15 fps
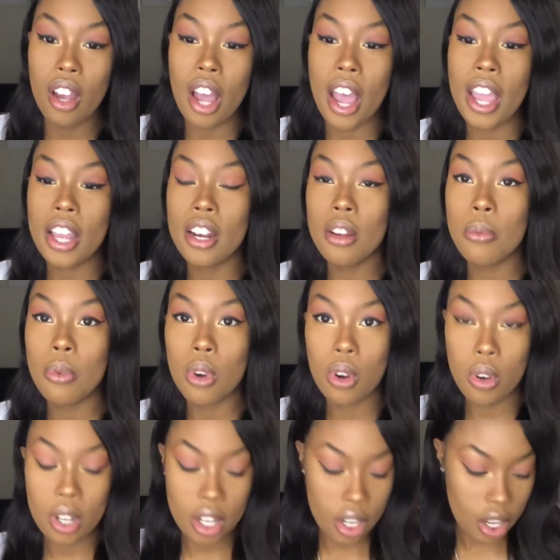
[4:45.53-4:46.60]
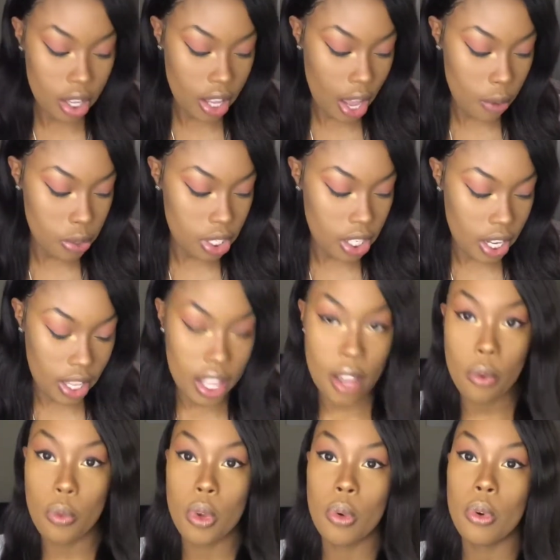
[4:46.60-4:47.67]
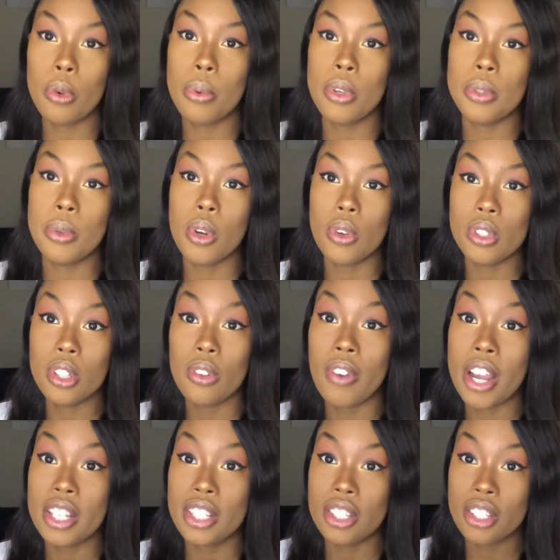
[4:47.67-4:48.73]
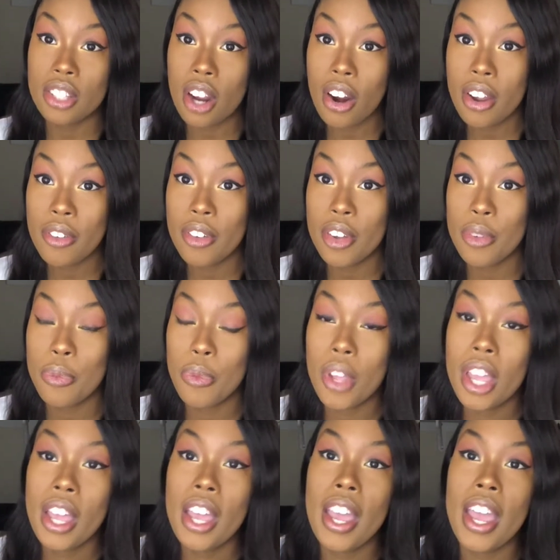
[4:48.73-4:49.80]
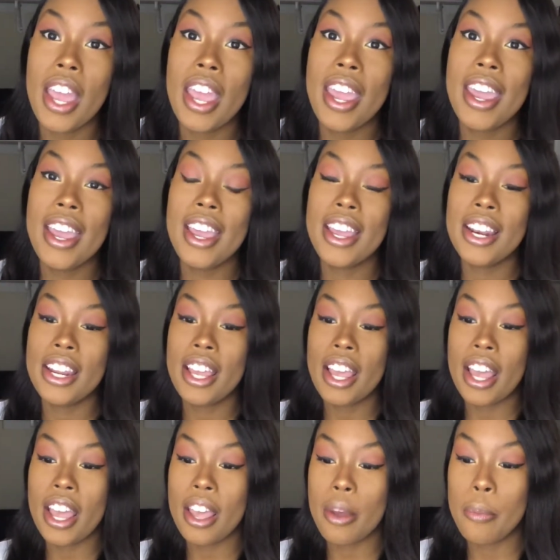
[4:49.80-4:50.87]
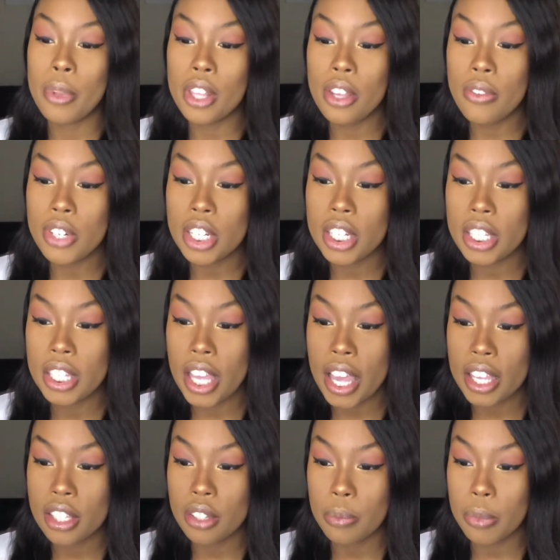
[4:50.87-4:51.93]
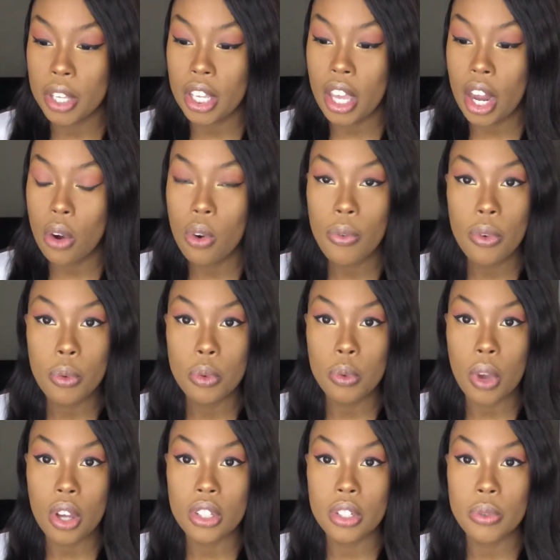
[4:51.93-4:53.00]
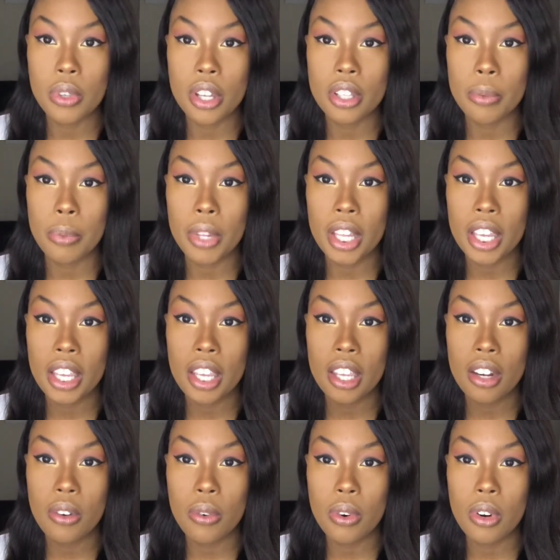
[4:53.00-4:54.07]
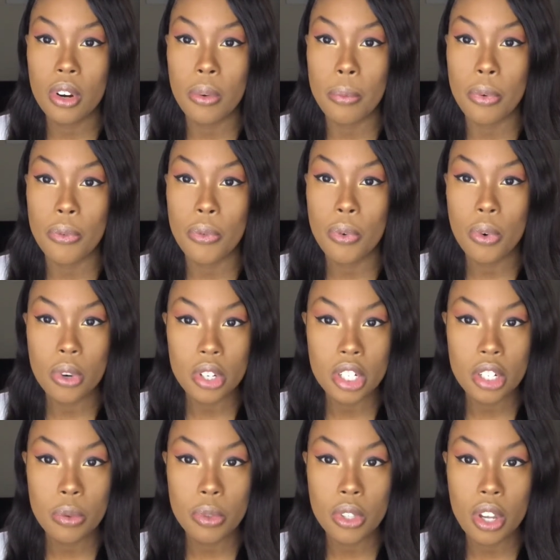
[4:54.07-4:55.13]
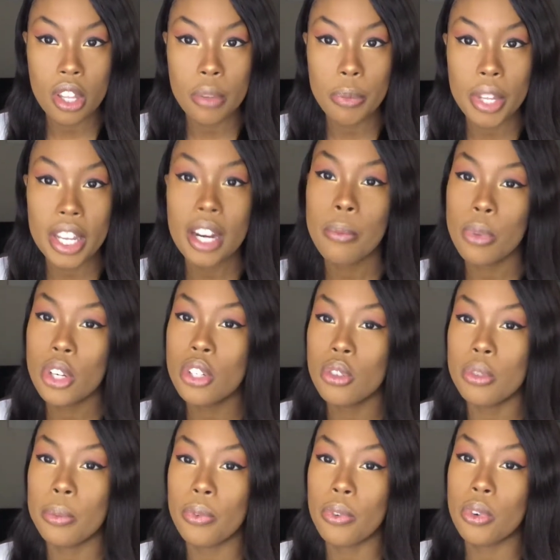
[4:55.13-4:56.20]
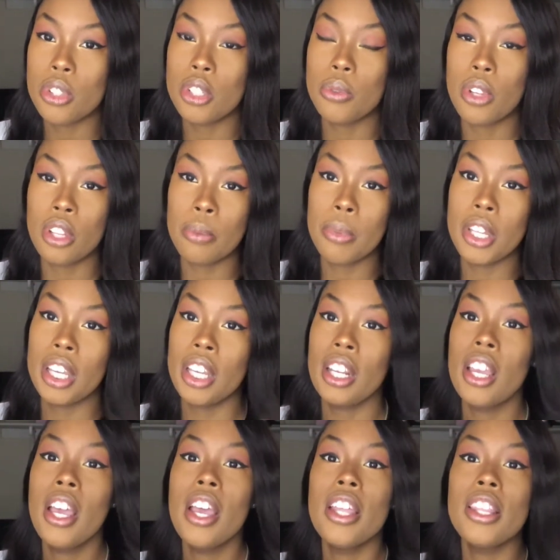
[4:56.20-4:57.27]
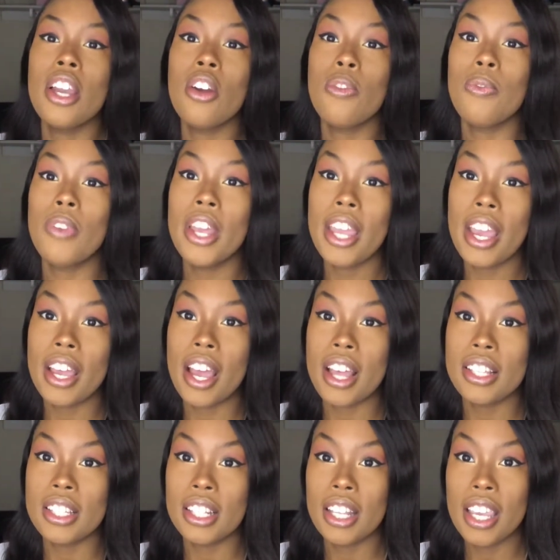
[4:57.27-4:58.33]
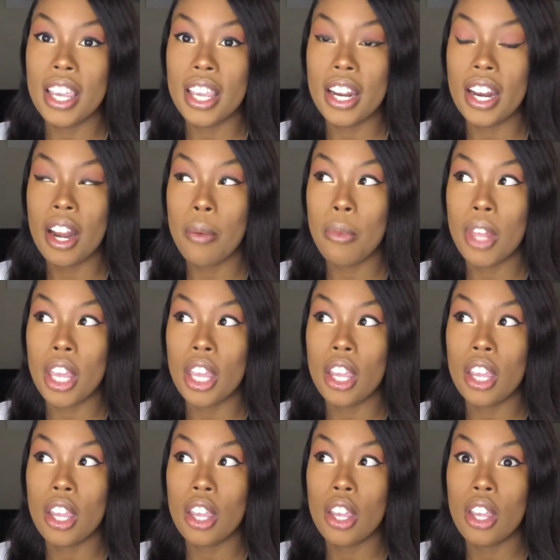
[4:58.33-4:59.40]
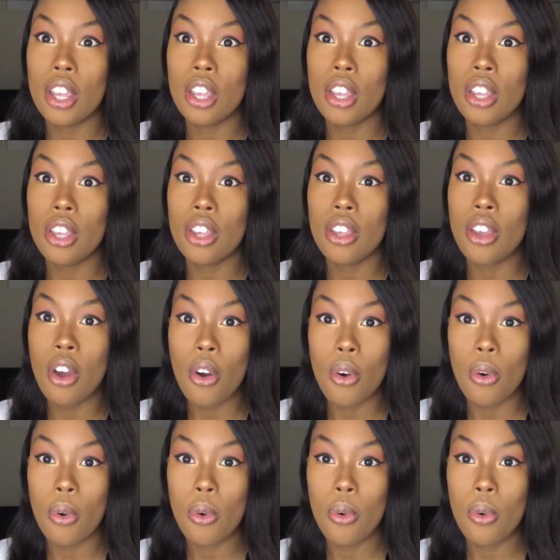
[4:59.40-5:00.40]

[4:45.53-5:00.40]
ended up going. That was the day that we were supposed to be going to the Rising Star event, and I believe she texted me. I don't know if it was while she was on the plane or before she was on the plane. I'm pretty sure it was before she was on the plane that her flight had got delayed, and I'm like, yo,